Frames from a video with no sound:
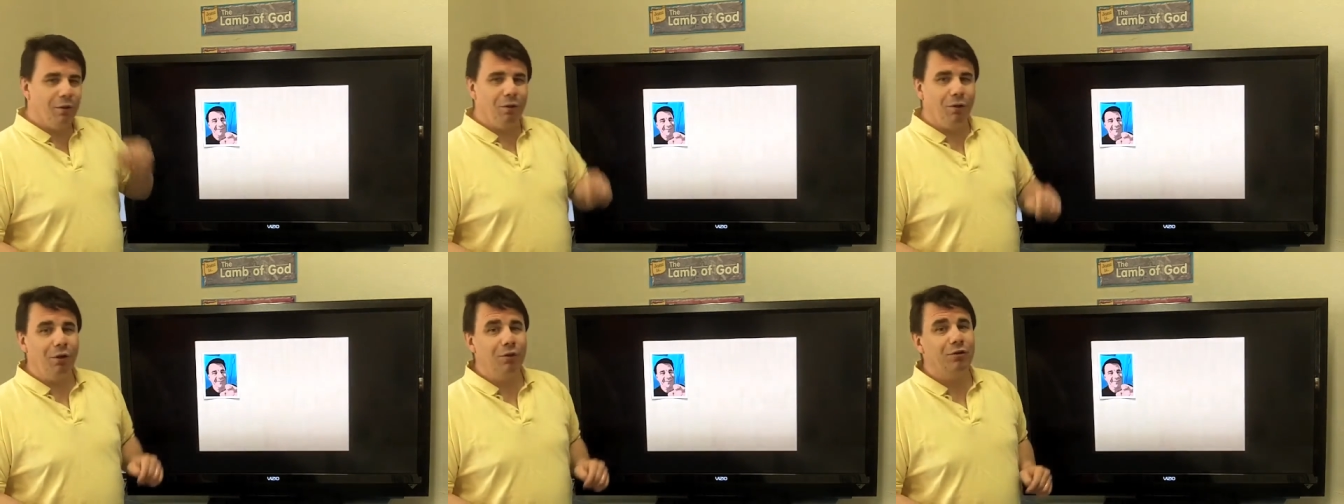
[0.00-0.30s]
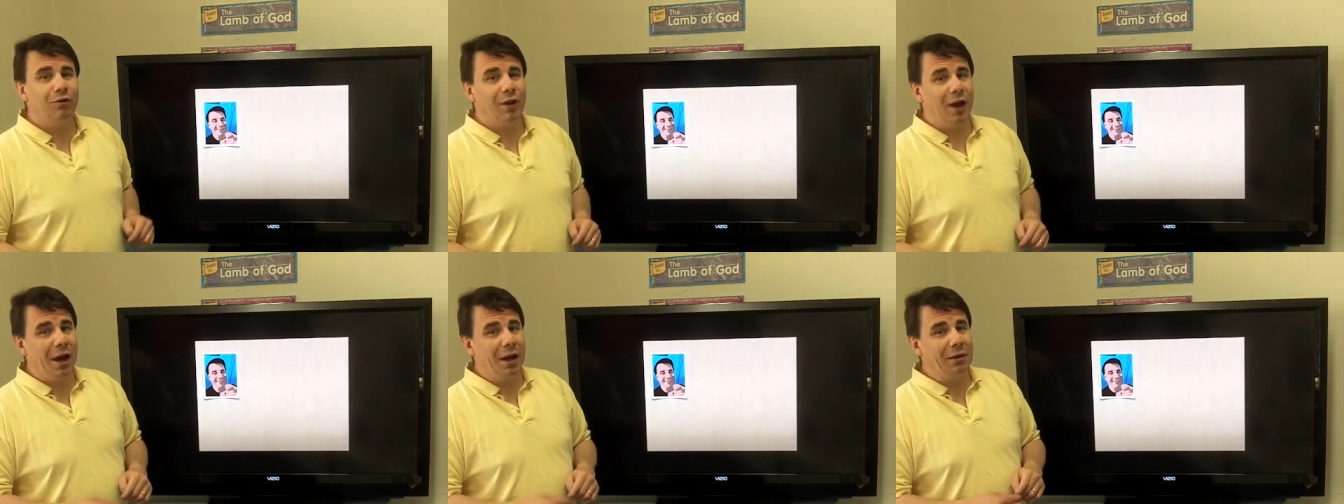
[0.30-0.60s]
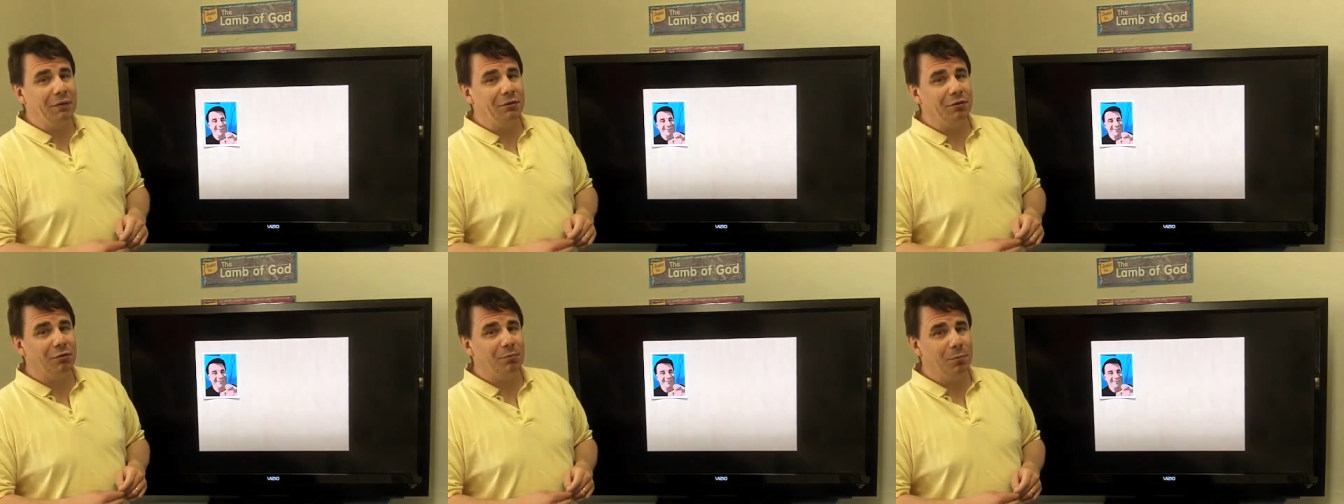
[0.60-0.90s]
Looks
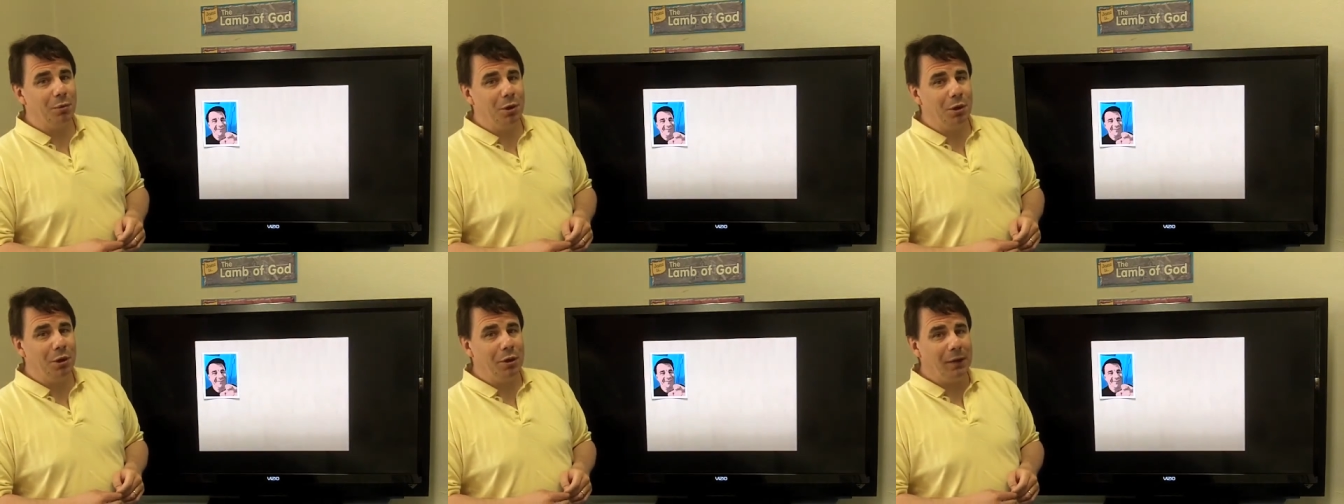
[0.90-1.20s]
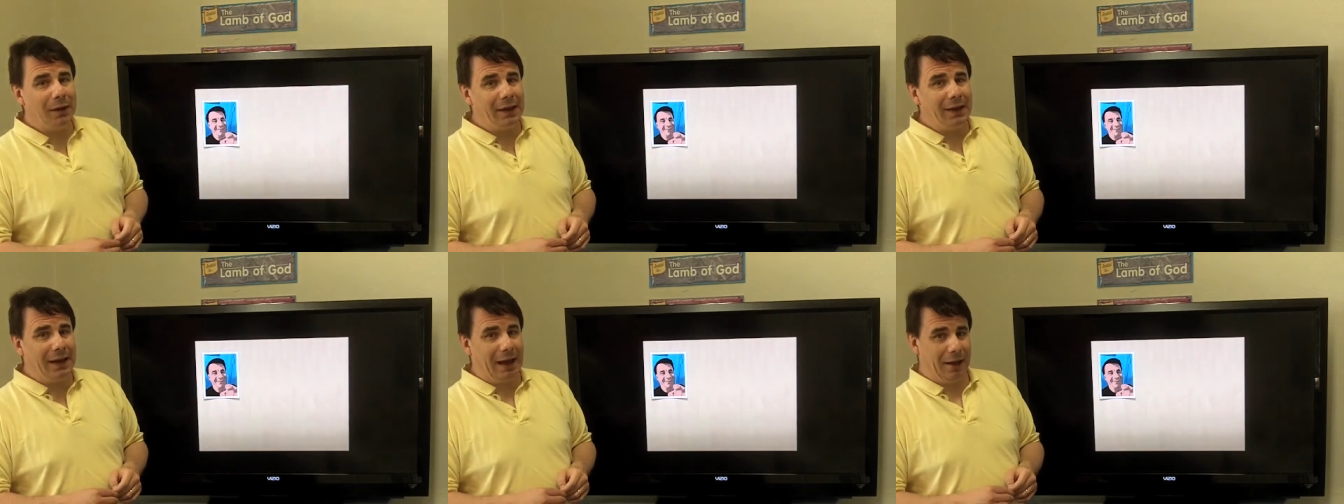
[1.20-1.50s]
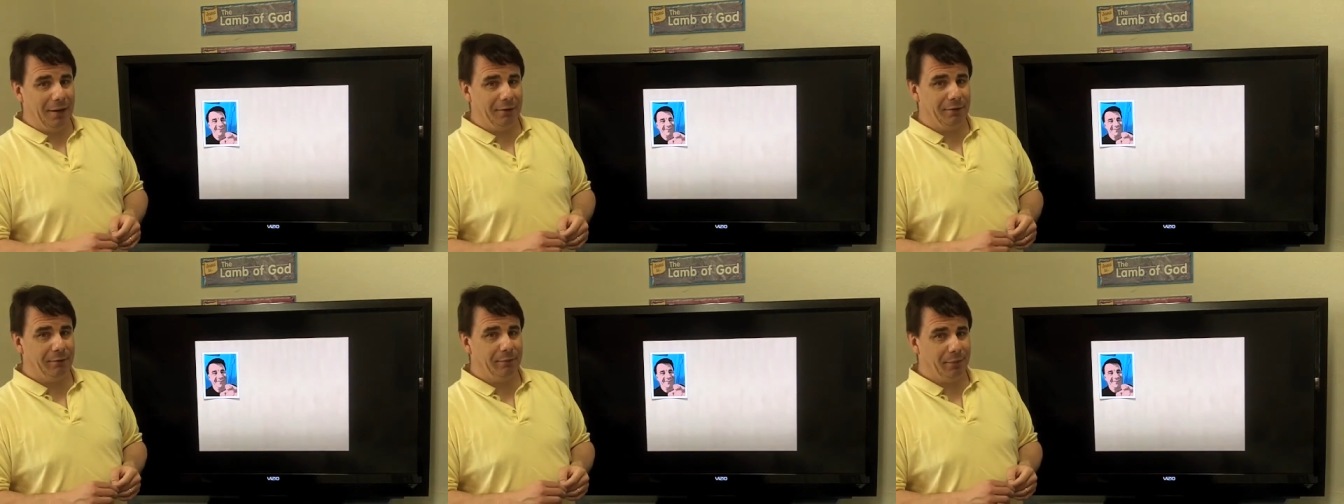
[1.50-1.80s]
kind of small and
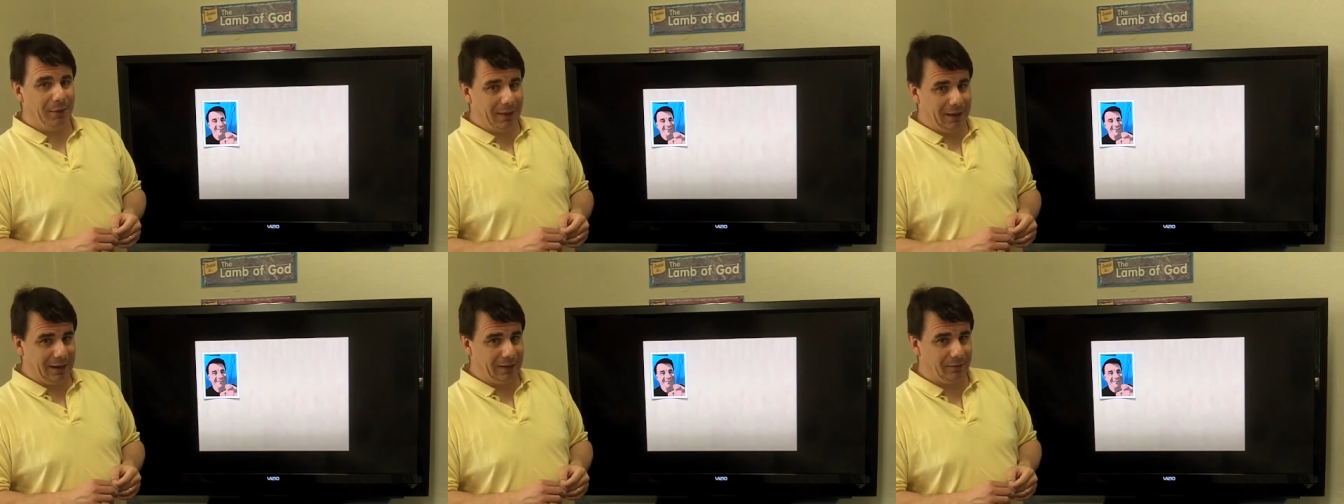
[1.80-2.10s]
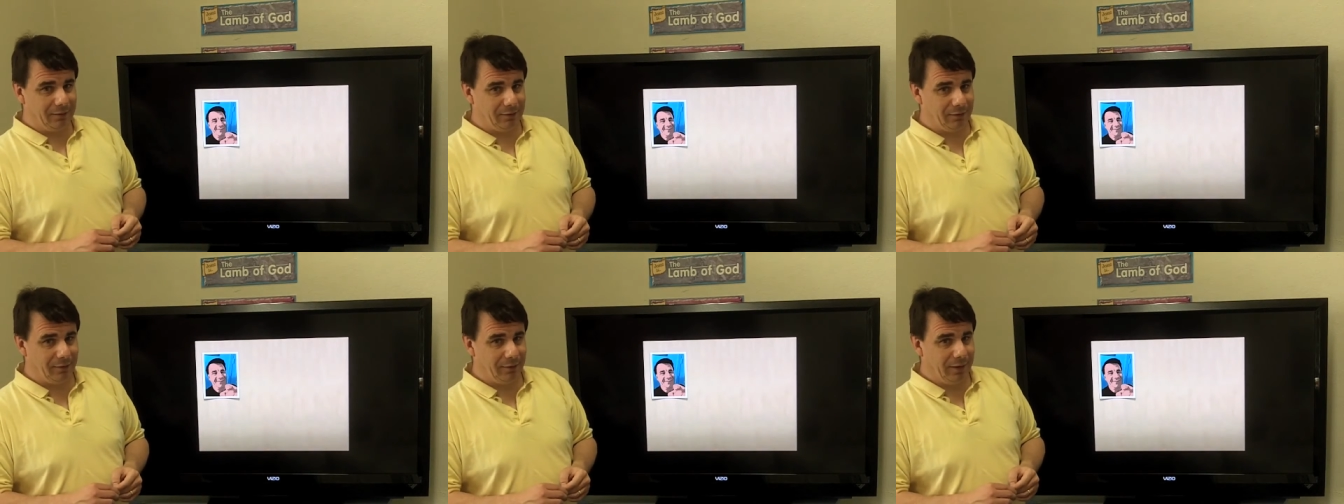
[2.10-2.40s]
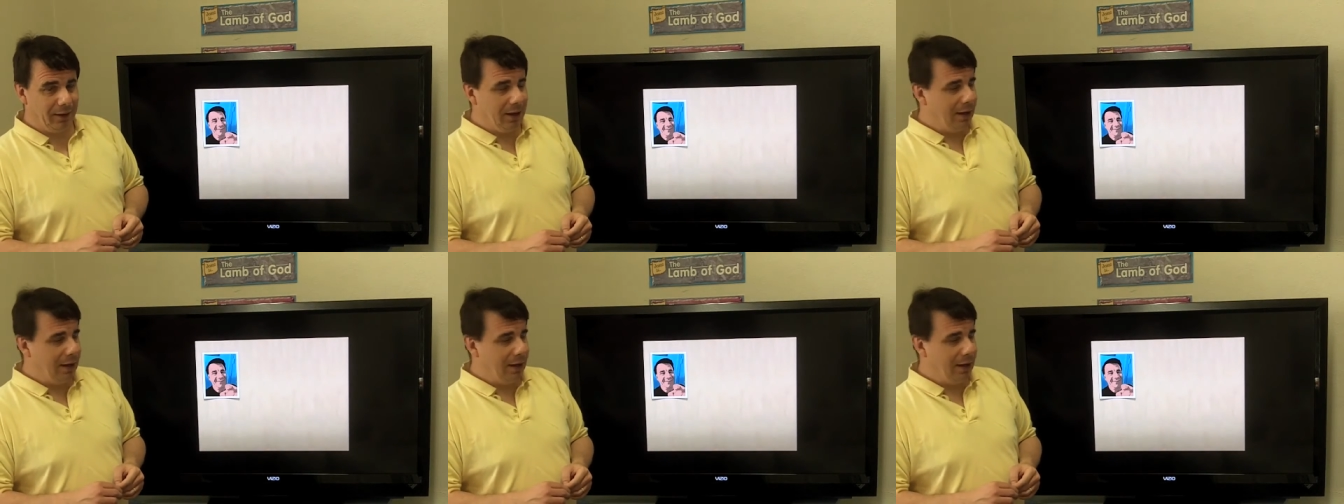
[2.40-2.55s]
out of place.